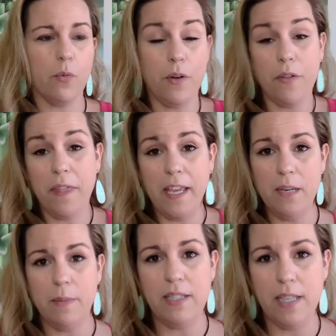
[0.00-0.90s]
what you're thinking
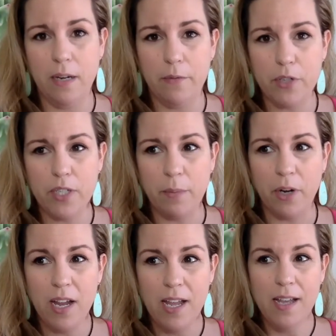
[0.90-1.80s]
about setting up for
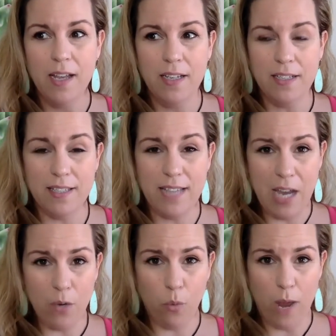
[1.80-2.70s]
summer,
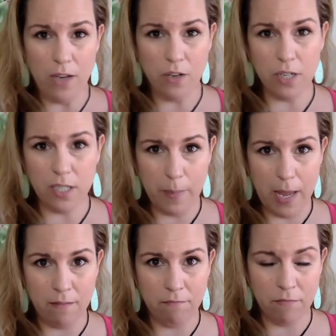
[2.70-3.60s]
decide when you're going to
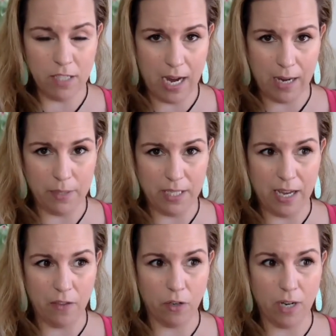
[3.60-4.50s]
spend time
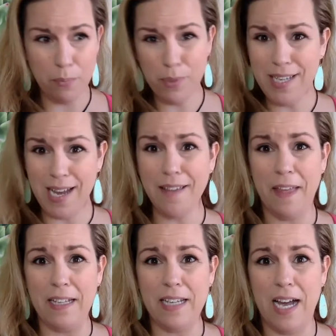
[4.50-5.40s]
together and protect
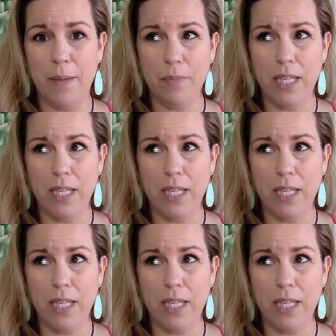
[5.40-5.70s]
that time.